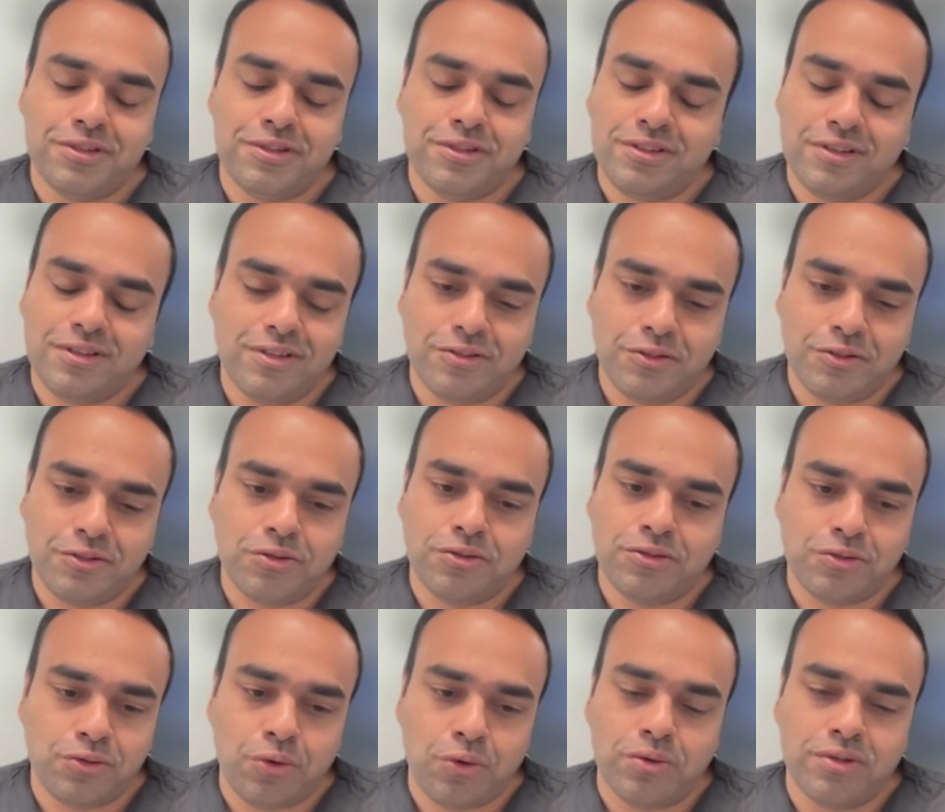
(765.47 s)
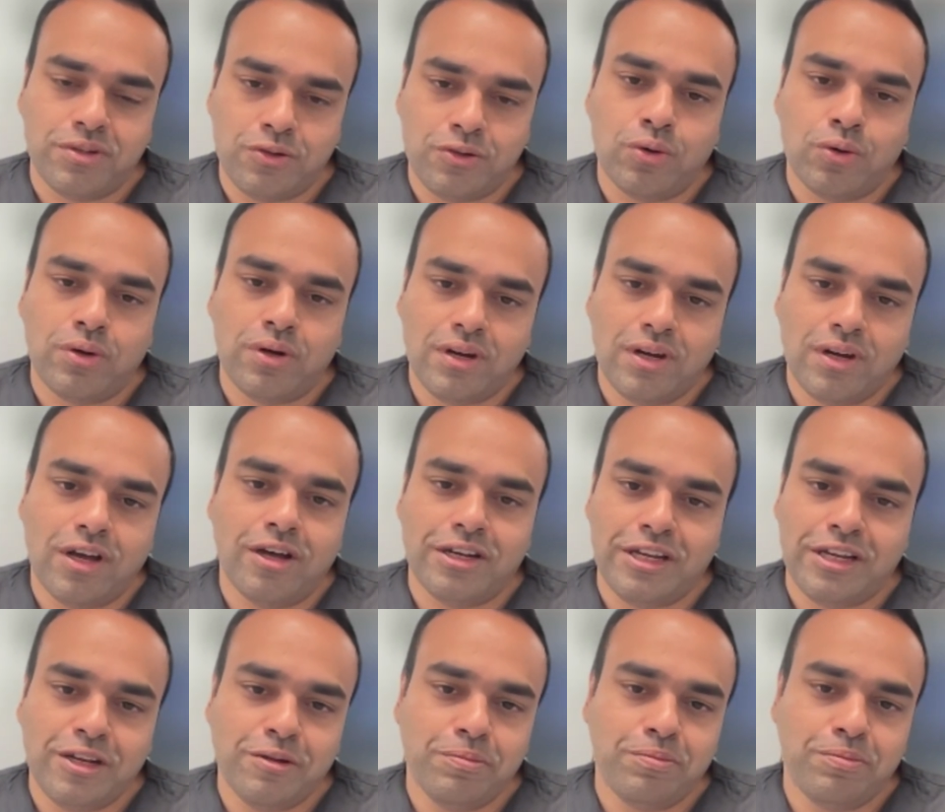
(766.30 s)
total
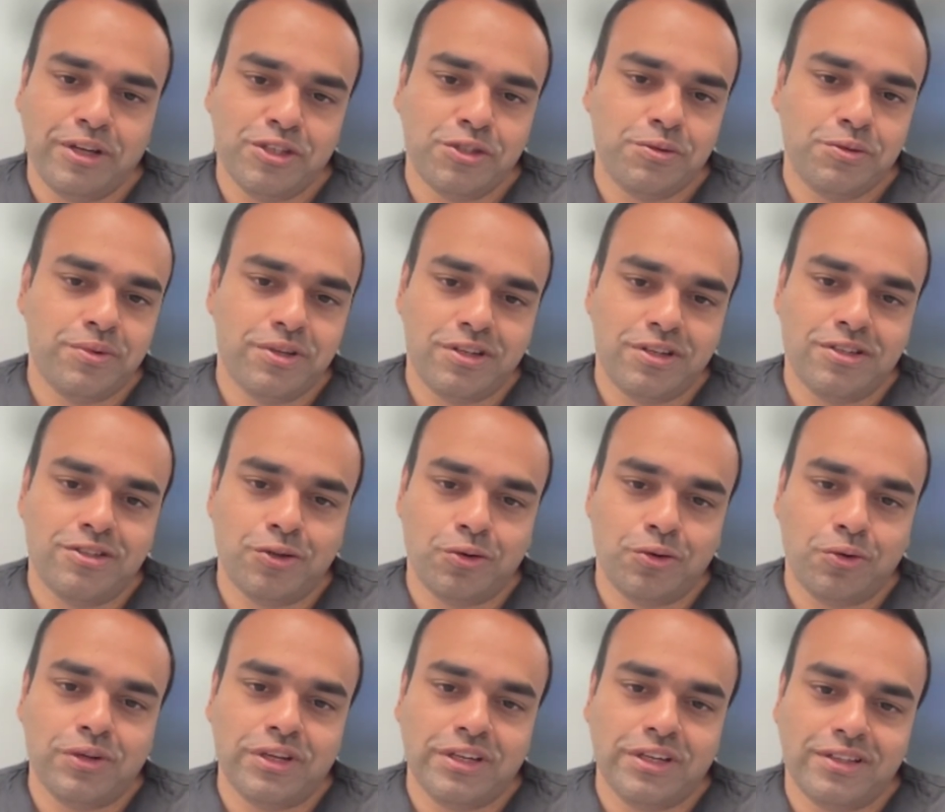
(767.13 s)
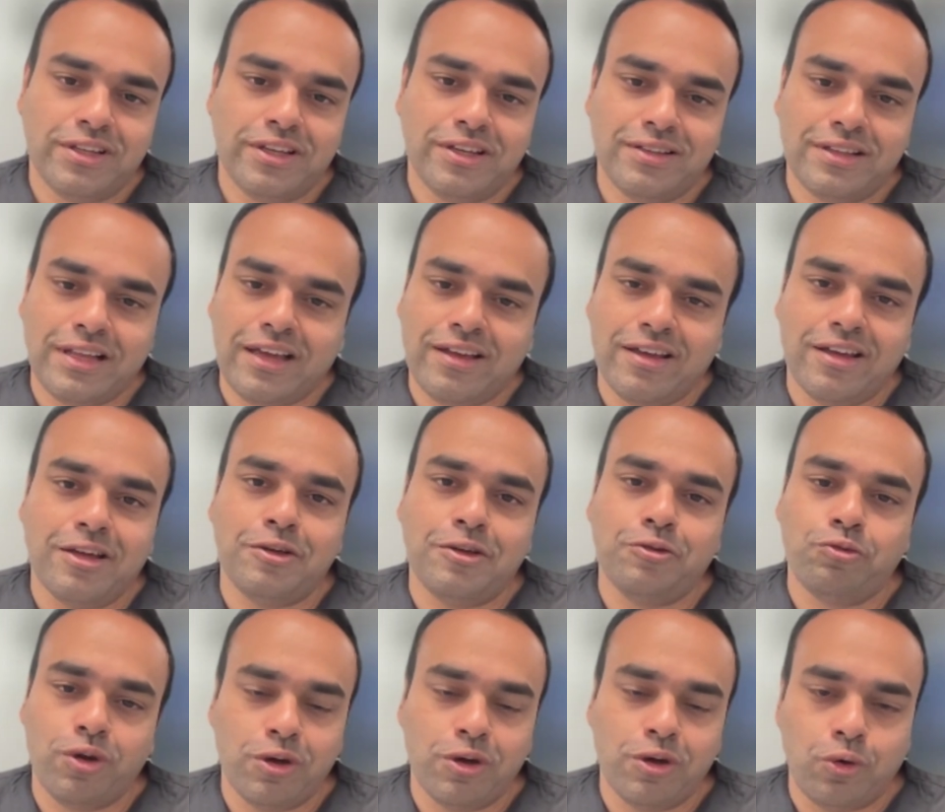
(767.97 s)
knee replacement is the only thing,
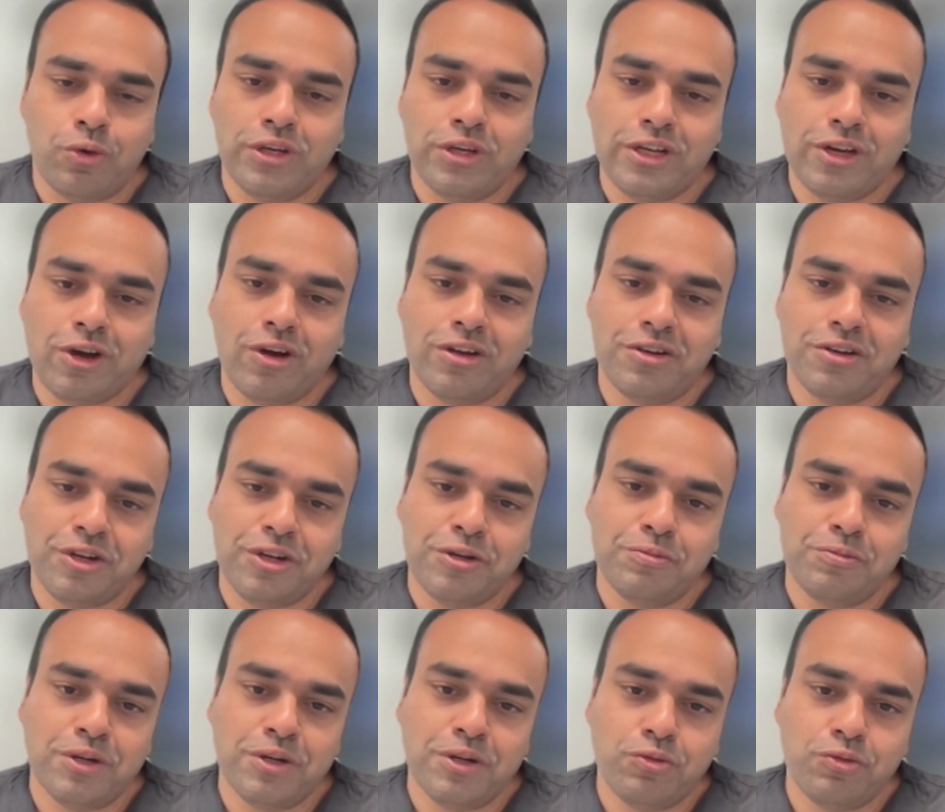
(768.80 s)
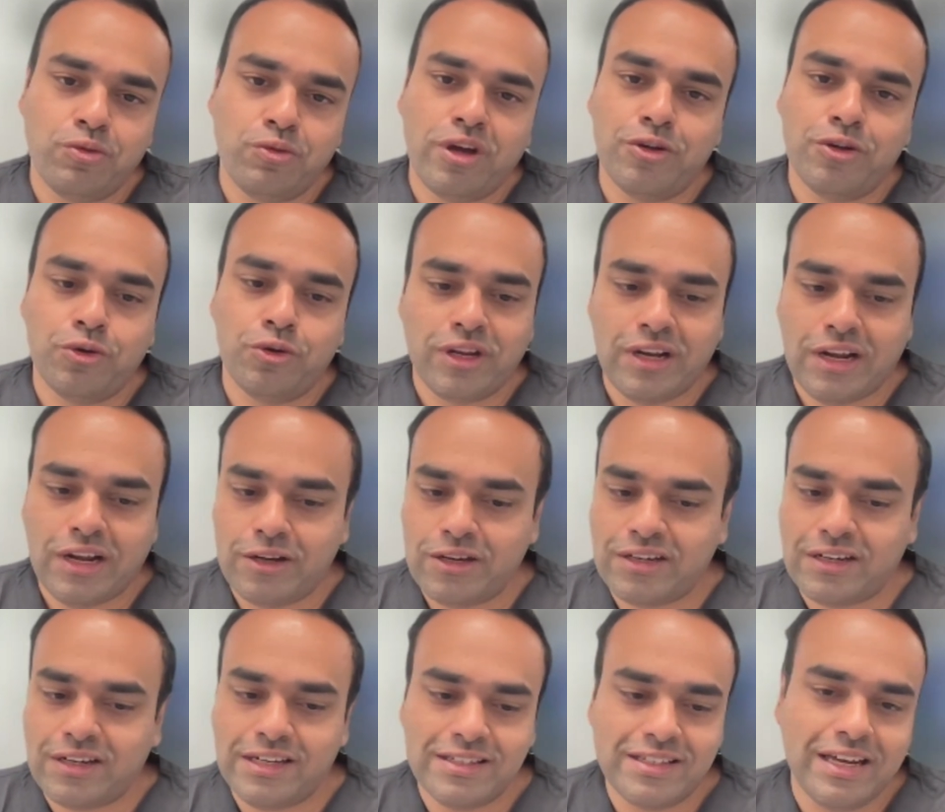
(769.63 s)
only our treatment, where you can
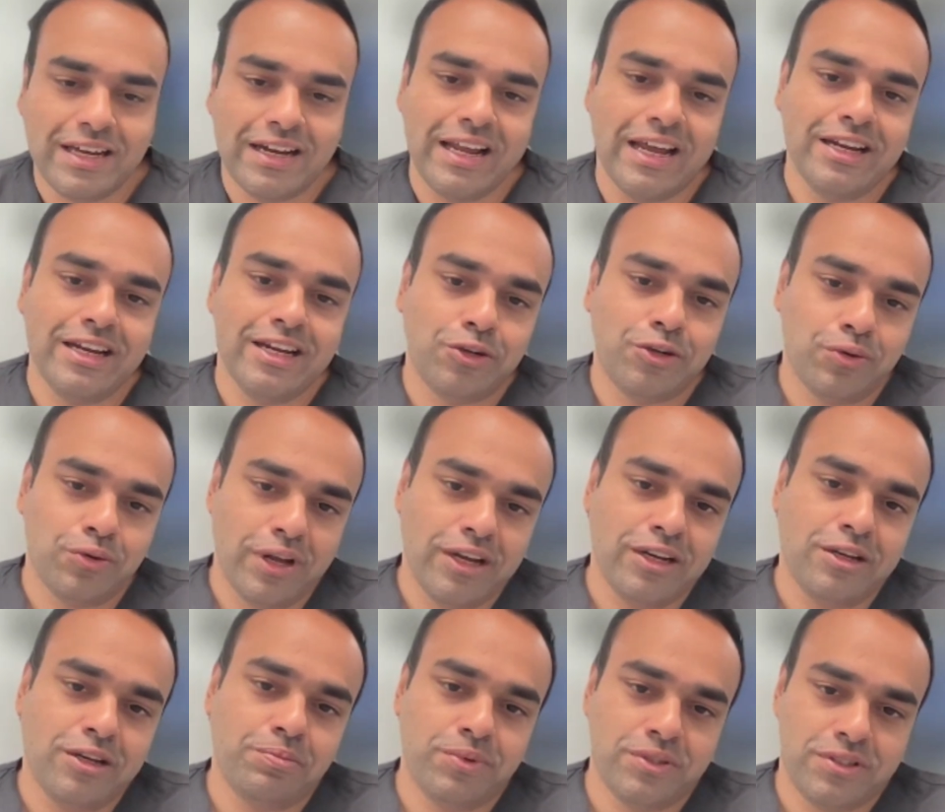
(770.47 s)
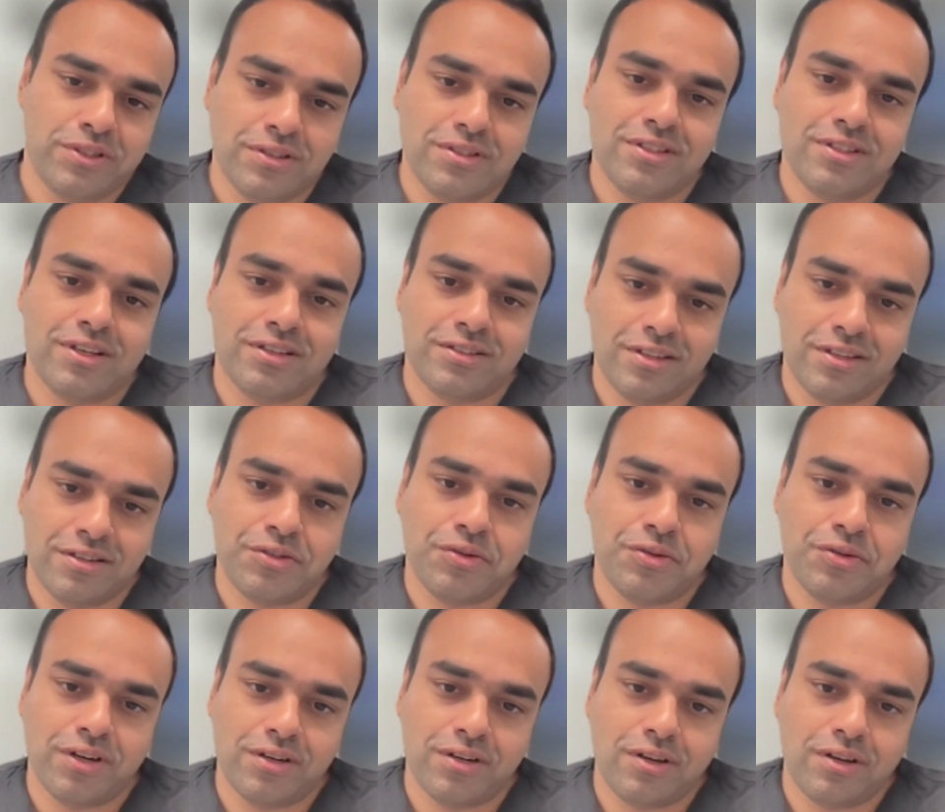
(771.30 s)
at least get 80 to 90%
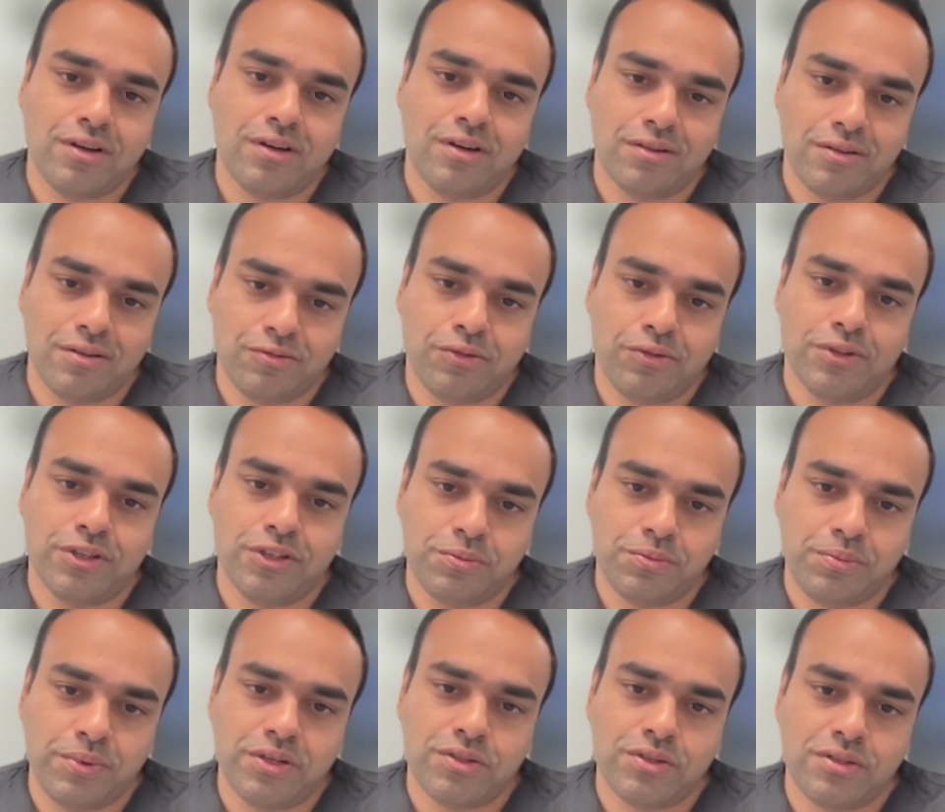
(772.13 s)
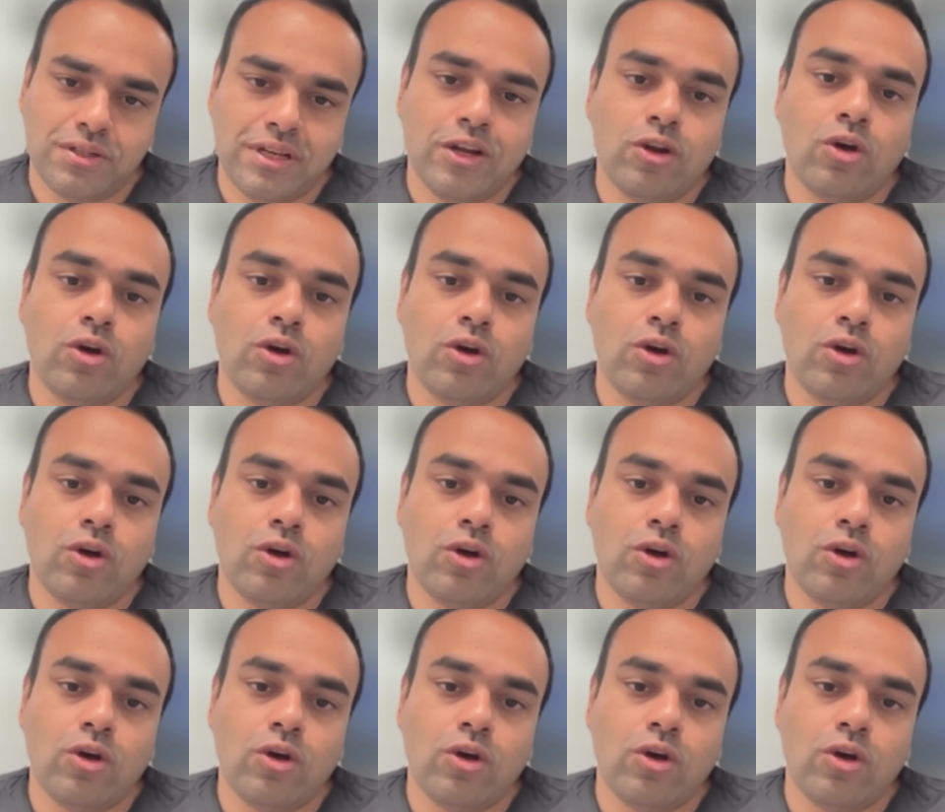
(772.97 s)
success rate for these patients.